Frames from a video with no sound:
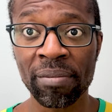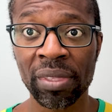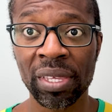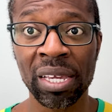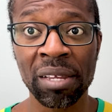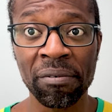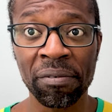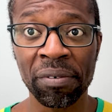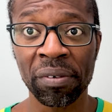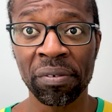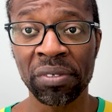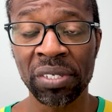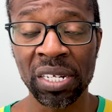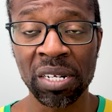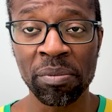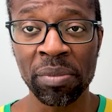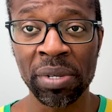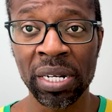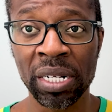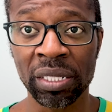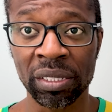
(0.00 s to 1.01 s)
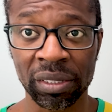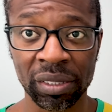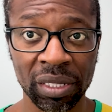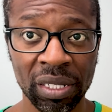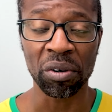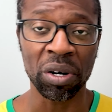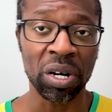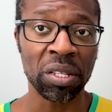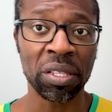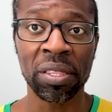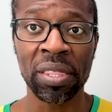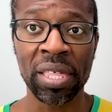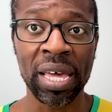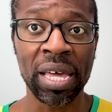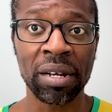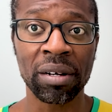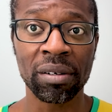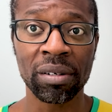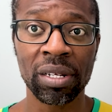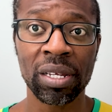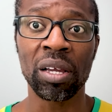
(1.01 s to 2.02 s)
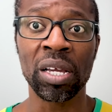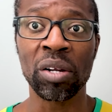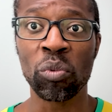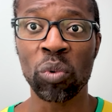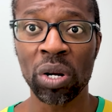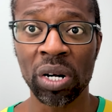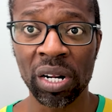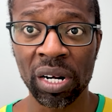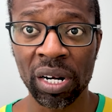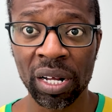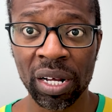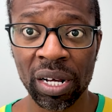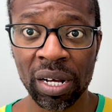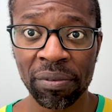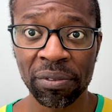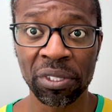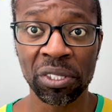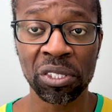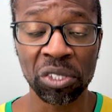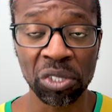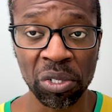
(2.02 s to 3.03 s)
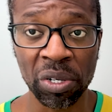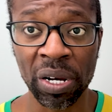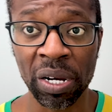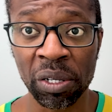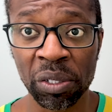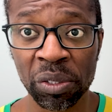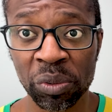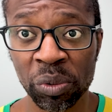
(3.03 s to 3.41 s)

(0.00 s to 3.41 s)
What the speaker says: in 15 minutes rather than in 1.5 to 2 hours,